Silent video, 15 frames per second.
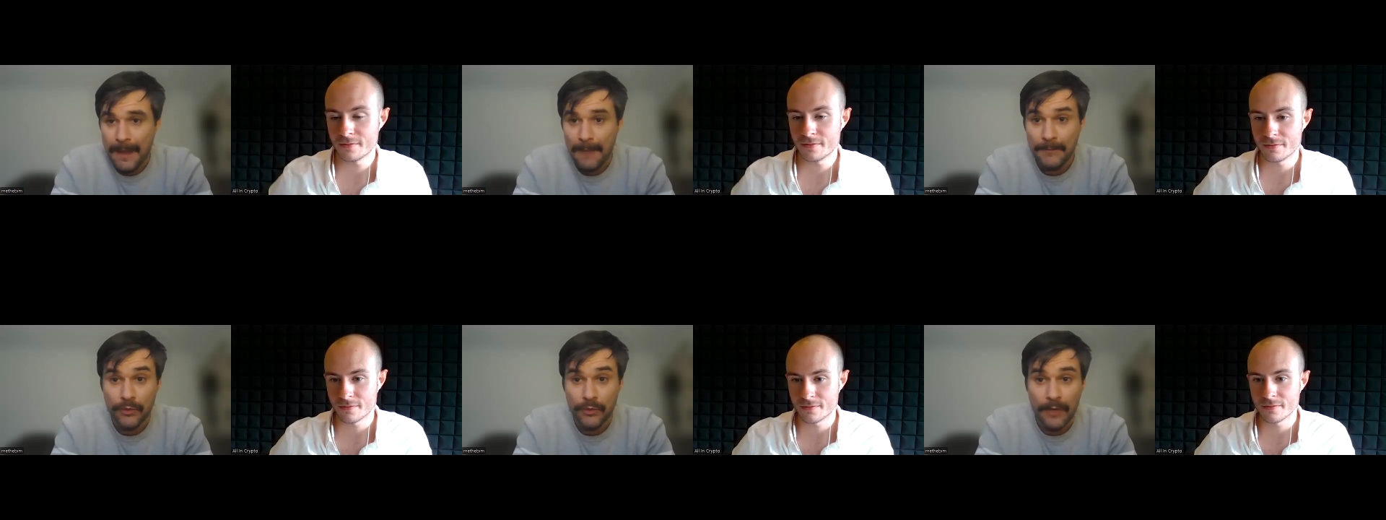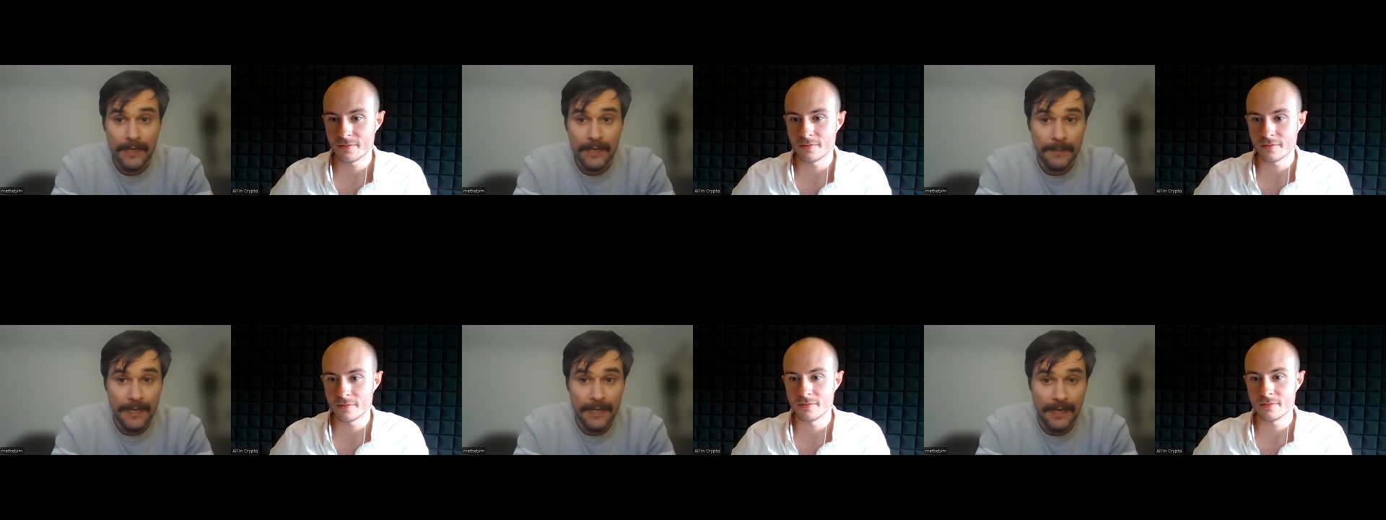Speaker 1: I'm a
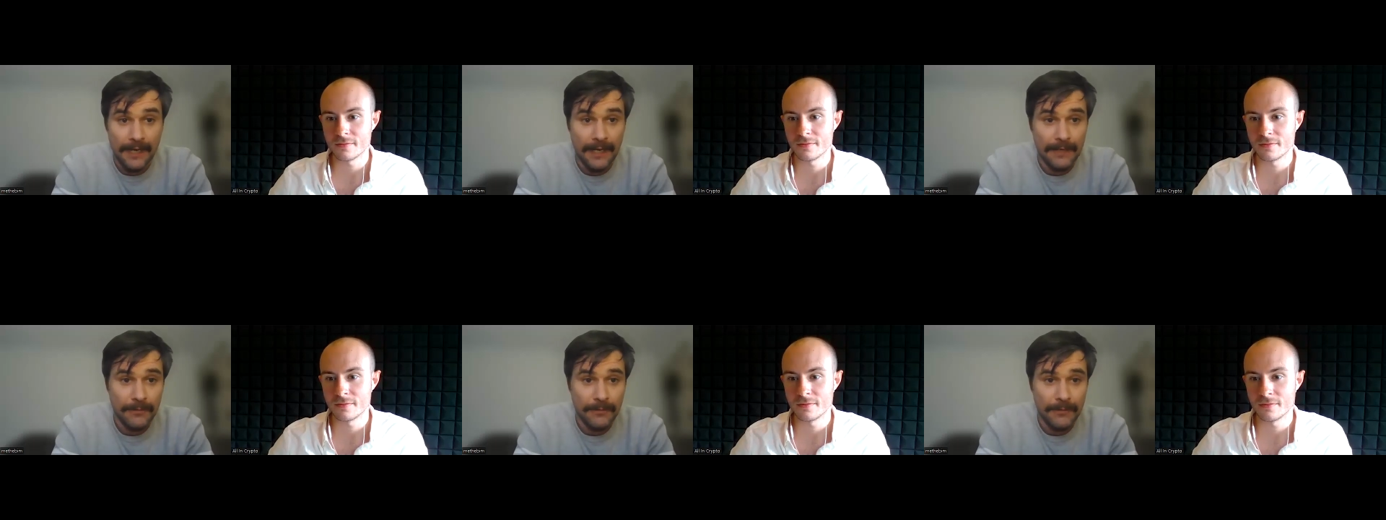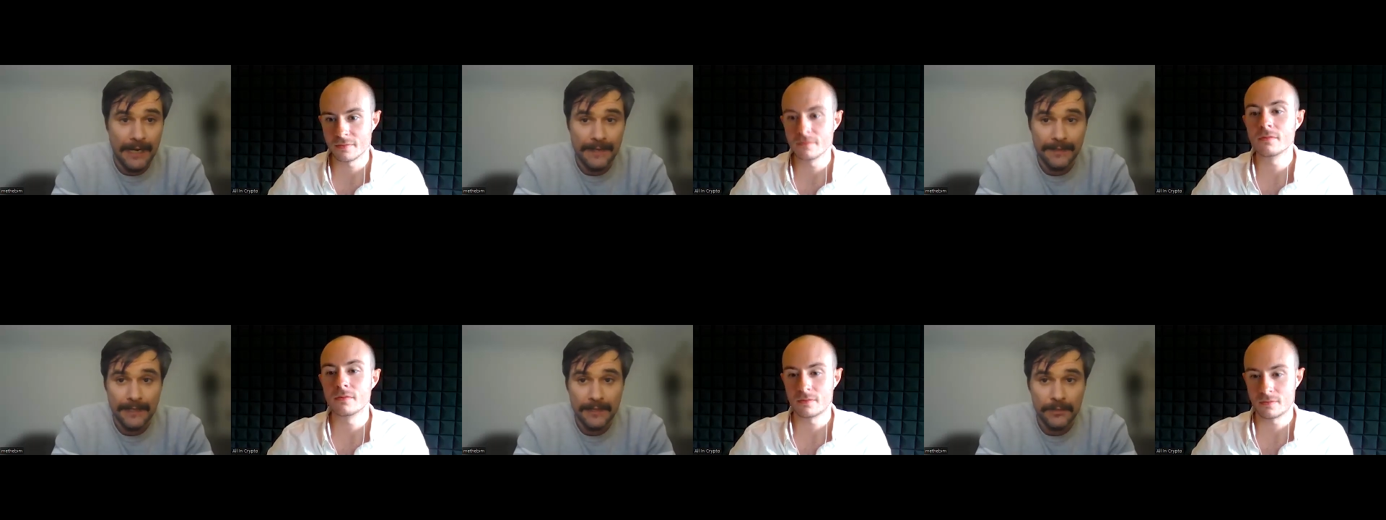trader by heart,
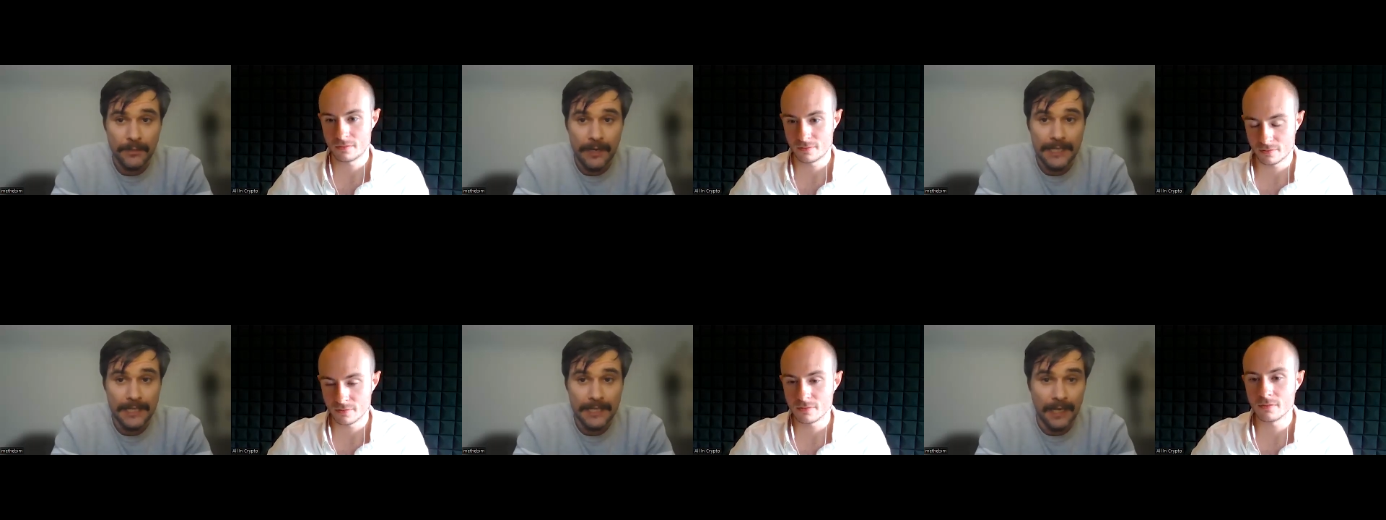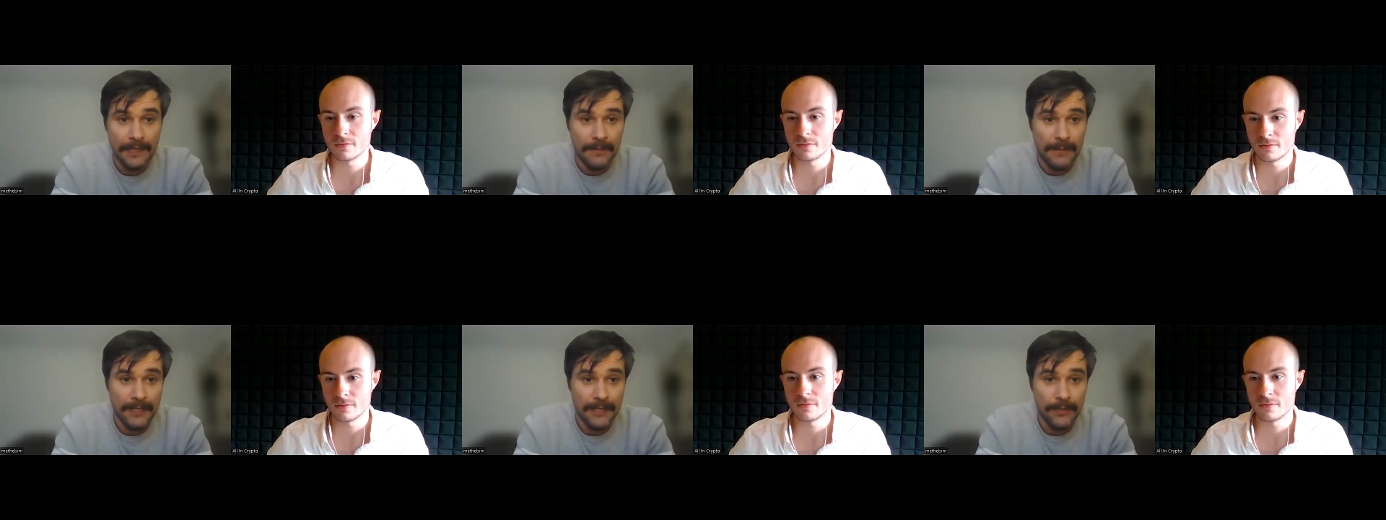right? That's where I
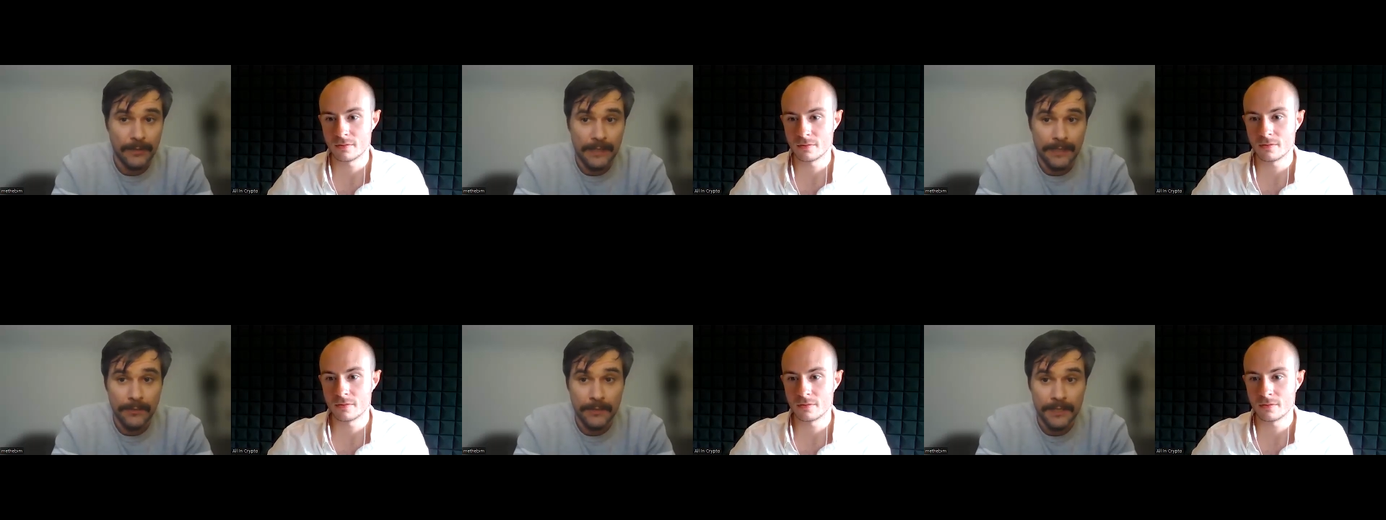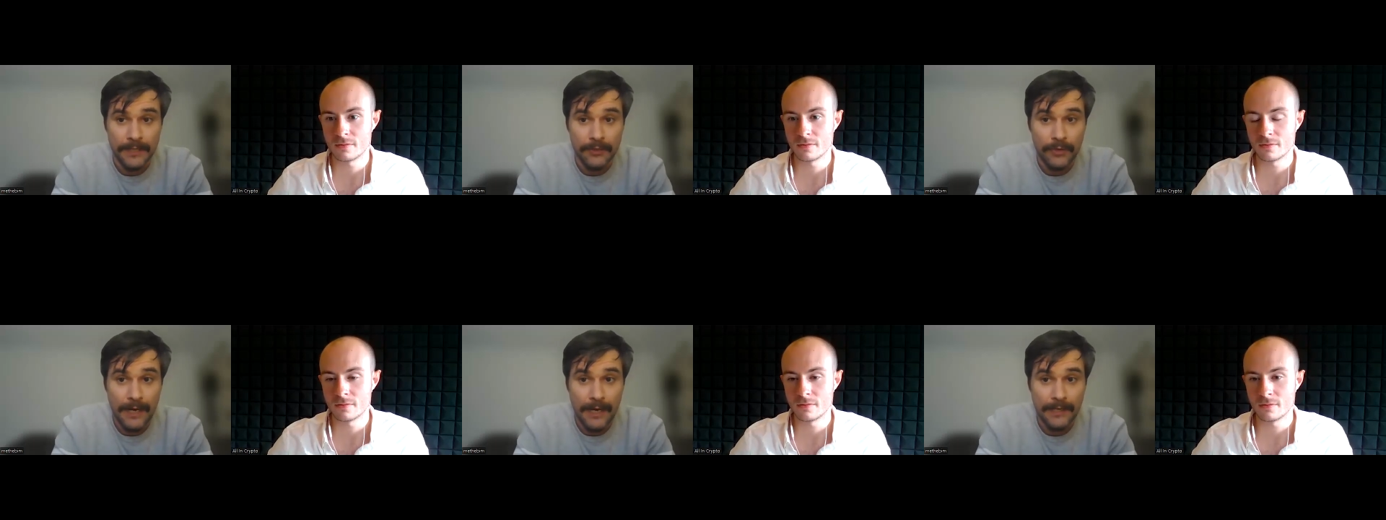started my career was in
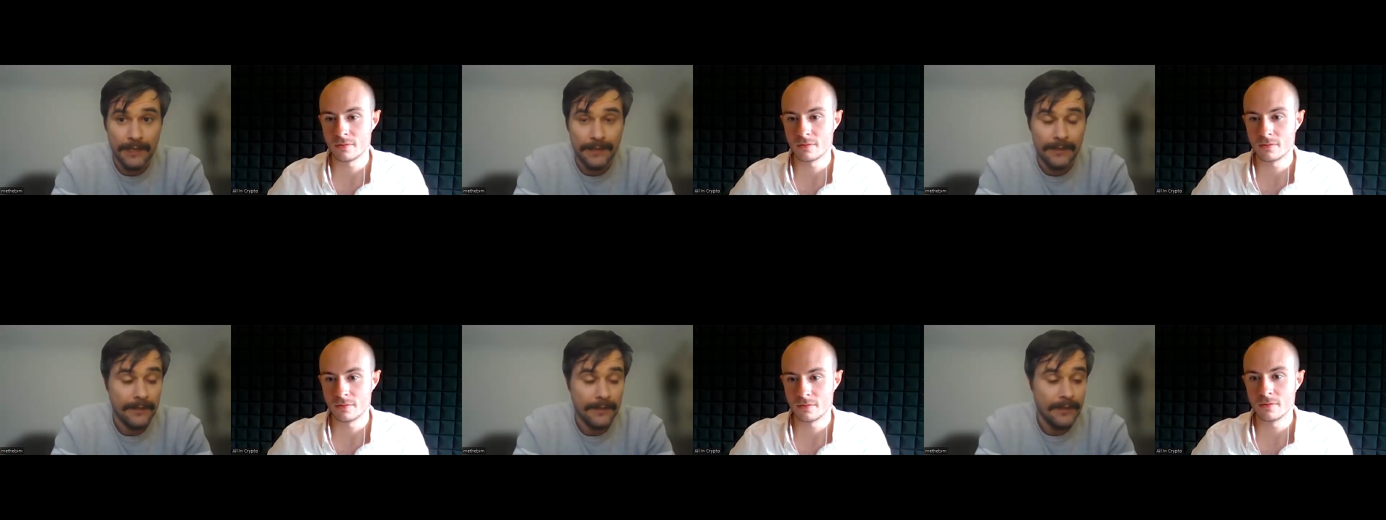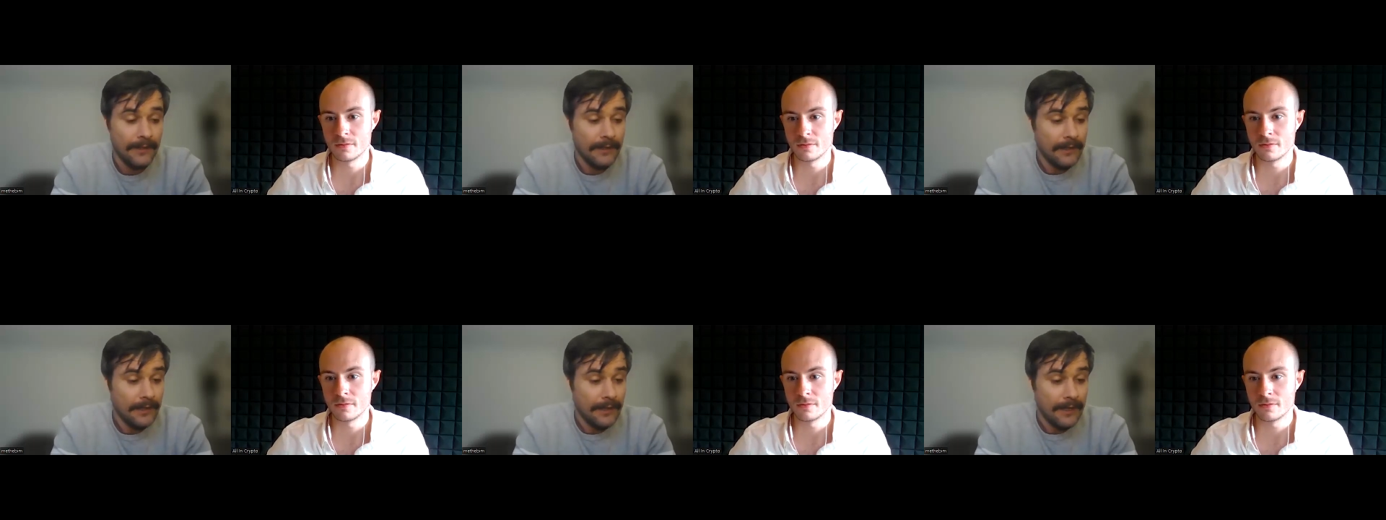trading,
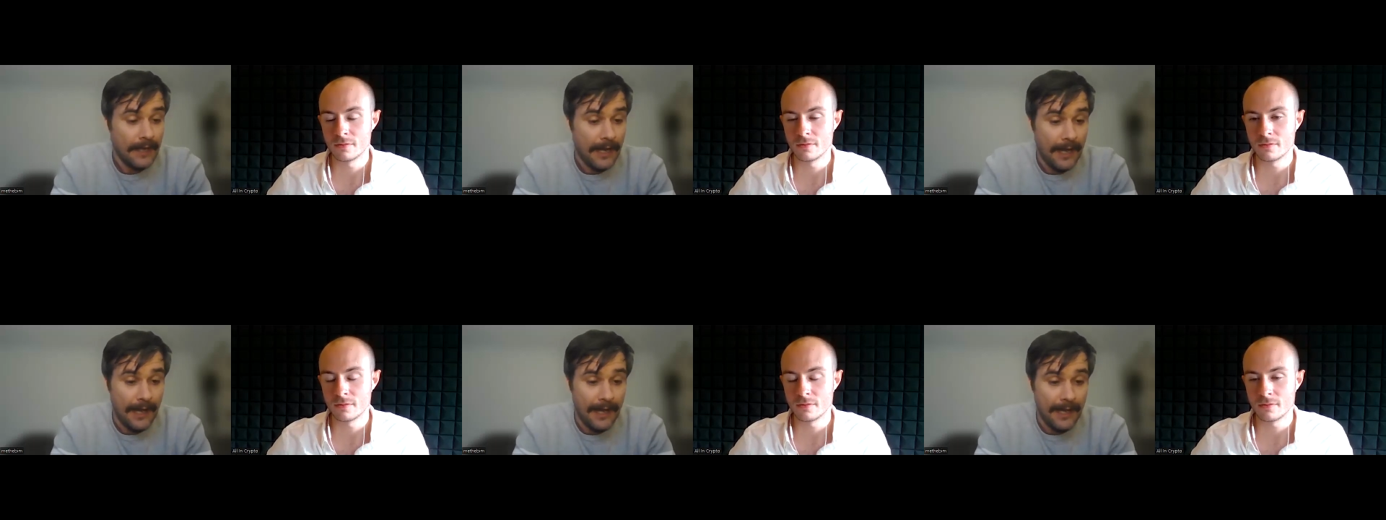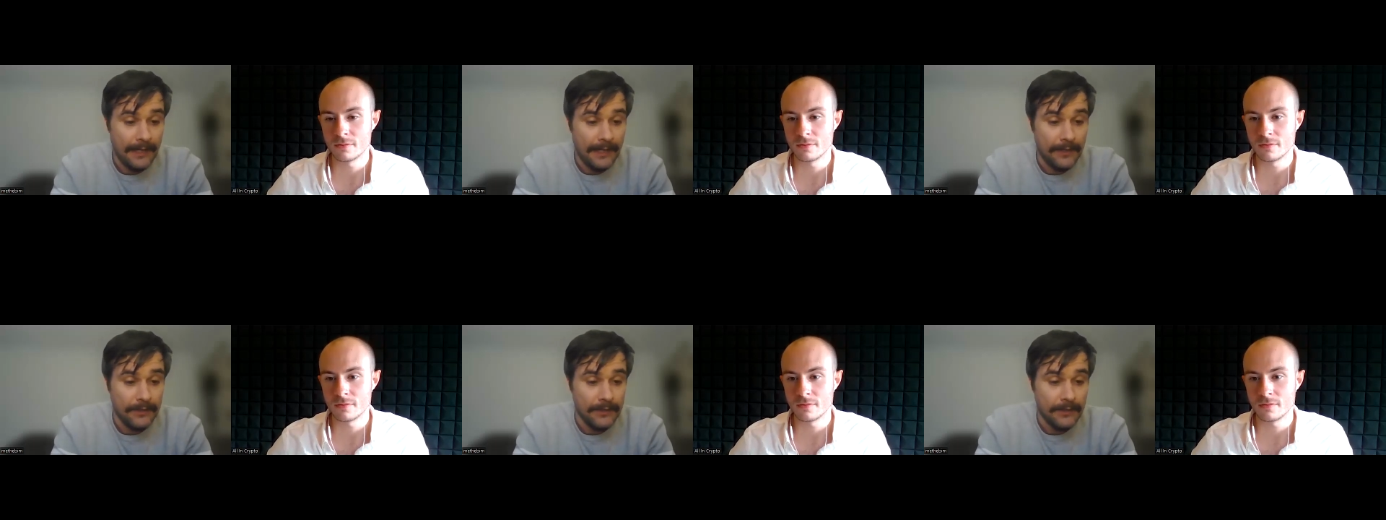
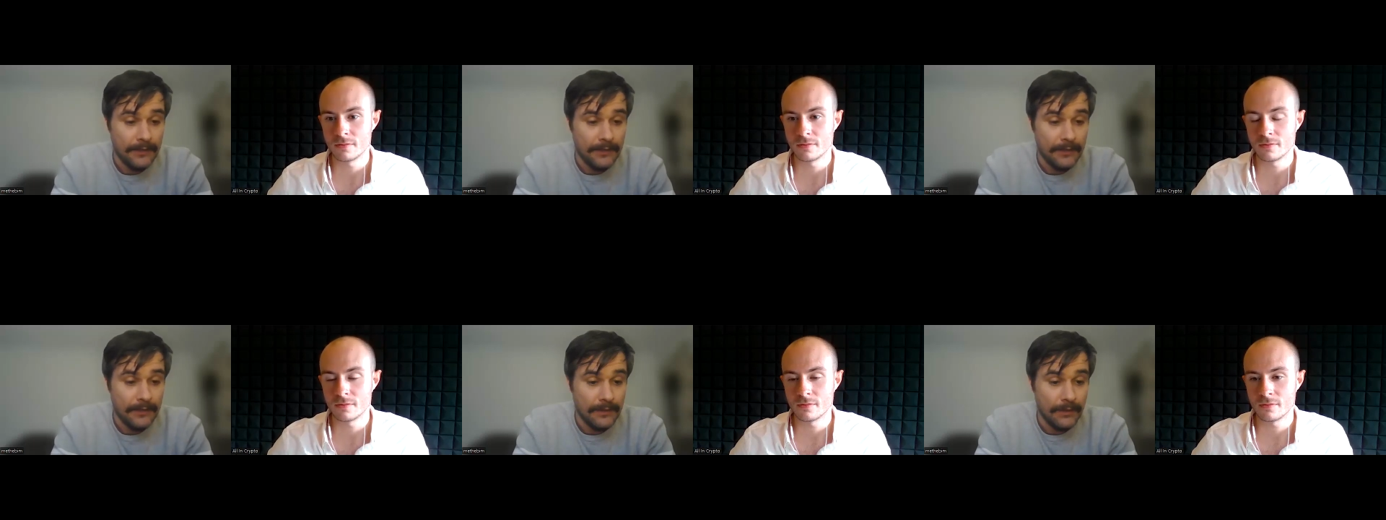and